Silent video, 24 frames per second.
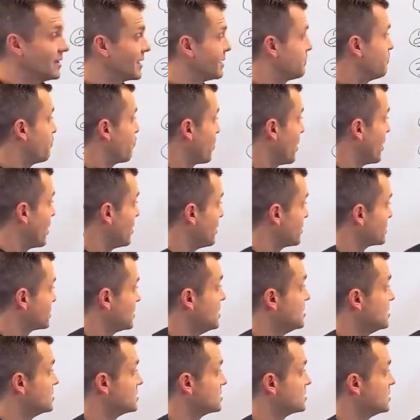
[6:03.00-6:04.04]
Like, product
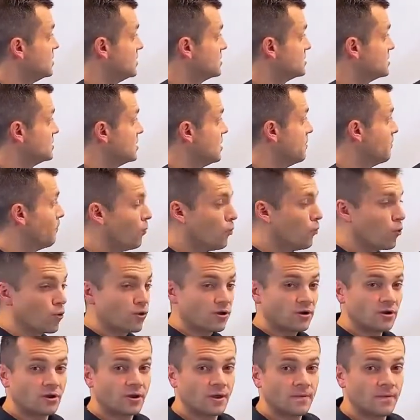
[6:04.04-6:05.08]
is
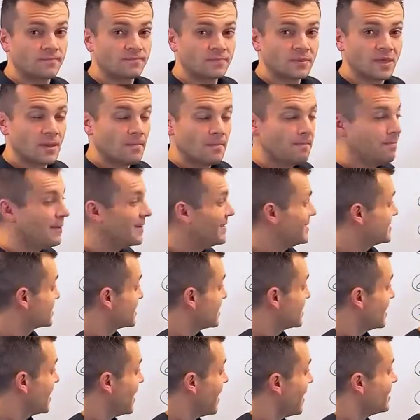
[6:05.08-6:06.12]
important, but it's
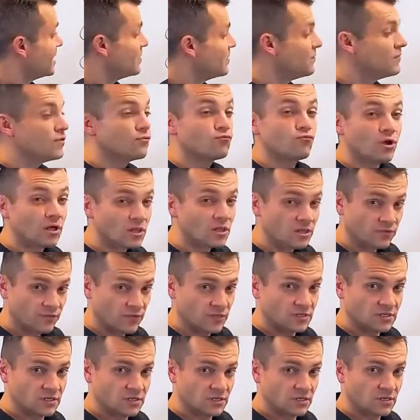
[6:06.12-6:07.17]
kind of
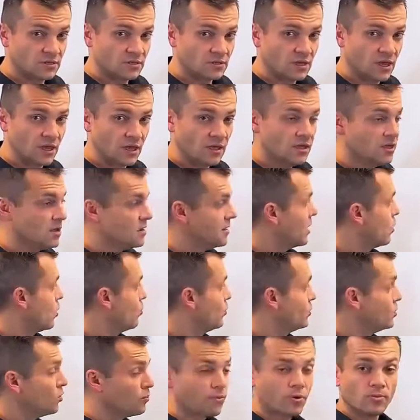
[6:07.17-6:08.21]
irrelevant, okay? Now,
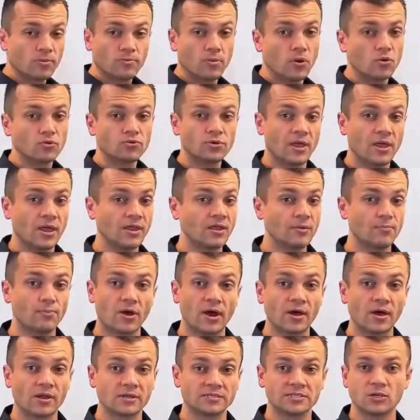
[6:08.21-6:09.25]
we don't promote any
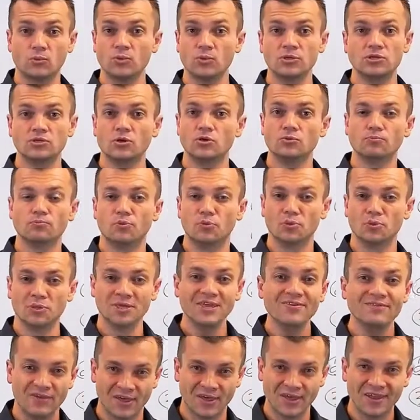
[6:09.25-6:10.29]
products that we don't
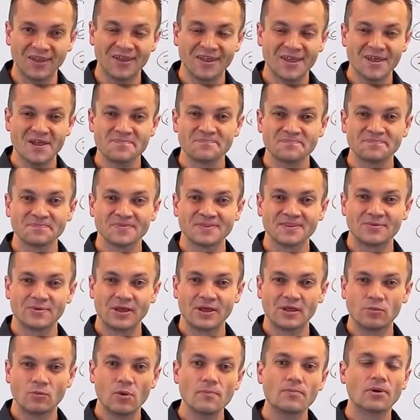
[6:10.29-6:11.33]
believe in,
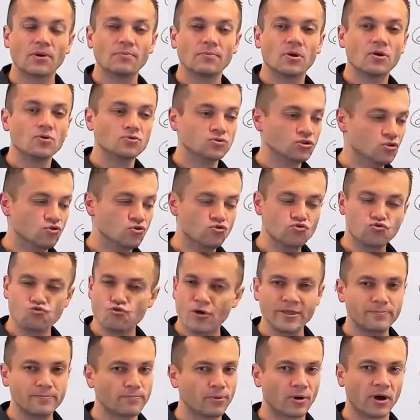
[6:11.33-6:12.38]
right? We promote
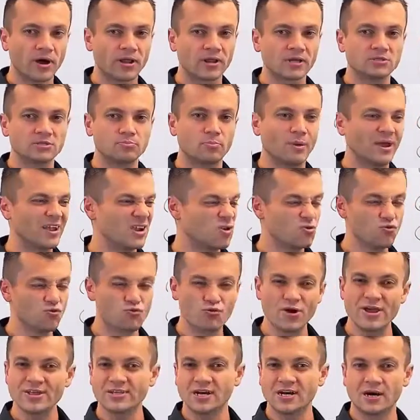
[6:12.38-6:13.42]
great products by
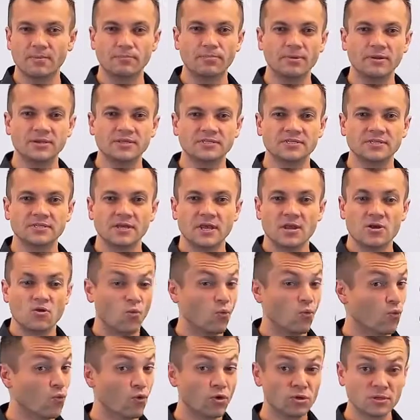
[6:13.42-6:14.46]
great companies,
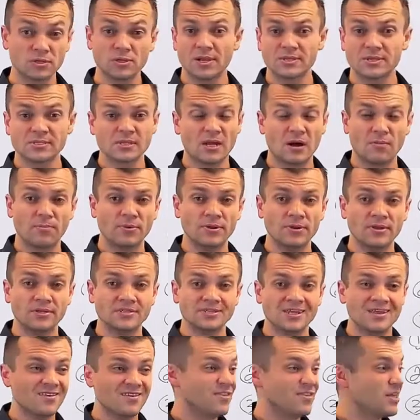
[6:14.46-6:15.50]
world-class
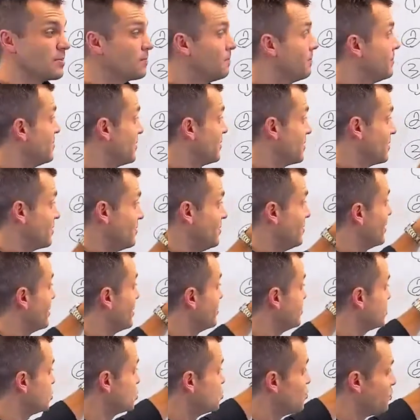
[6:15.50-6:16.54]
companies that are in
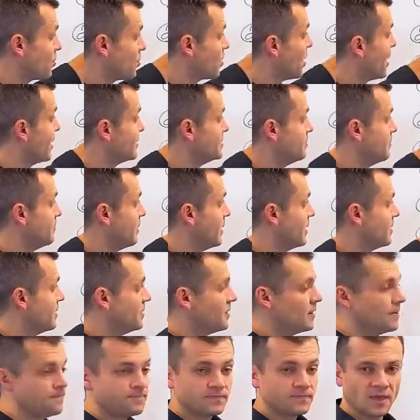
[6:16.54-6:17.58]
super high
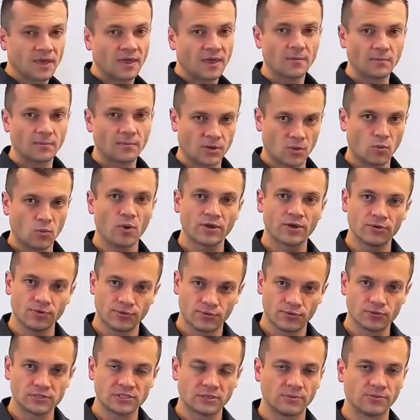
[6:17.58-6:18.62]
demand, okay? I'm gonna walk you
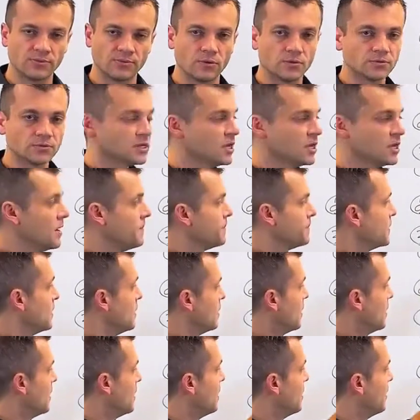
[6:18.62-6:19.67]
through some of those.
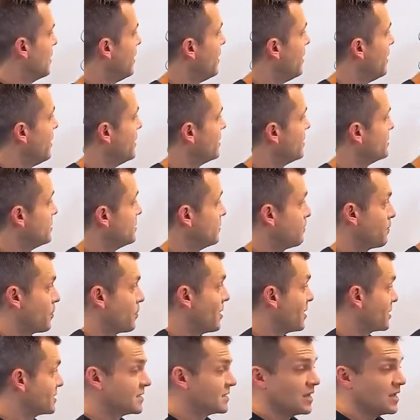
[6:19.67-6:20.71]
And the
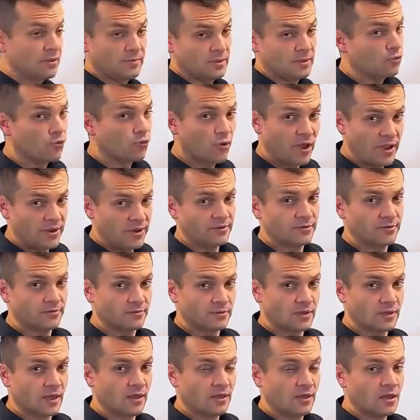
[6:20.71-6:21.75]
product's gotta be great,
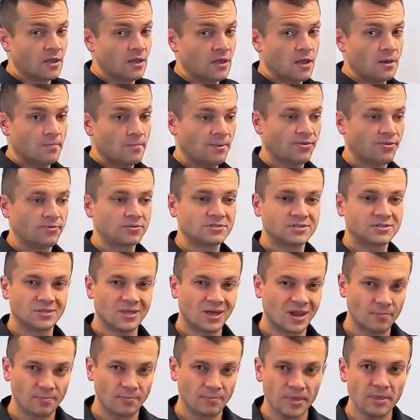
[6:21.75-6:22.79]
okay? But there is a
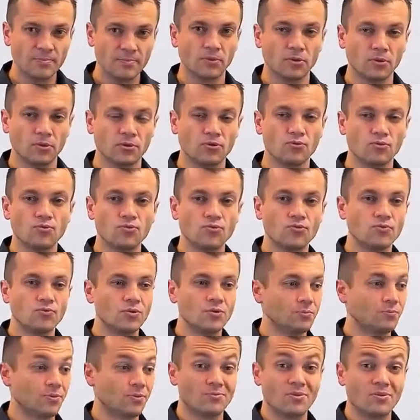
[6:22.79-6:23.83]
lot of people who
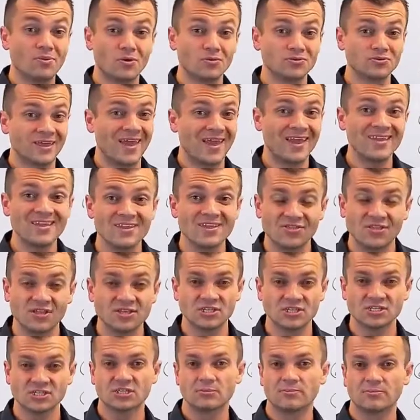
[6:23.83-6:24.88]
will promote
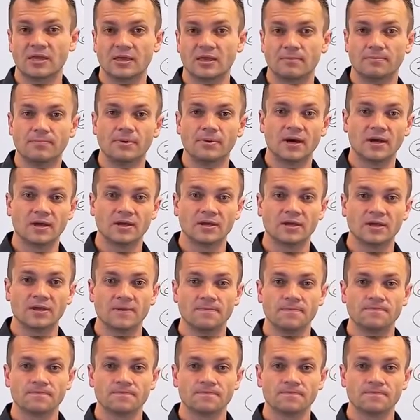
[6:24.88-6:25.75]
anything just to make a buck,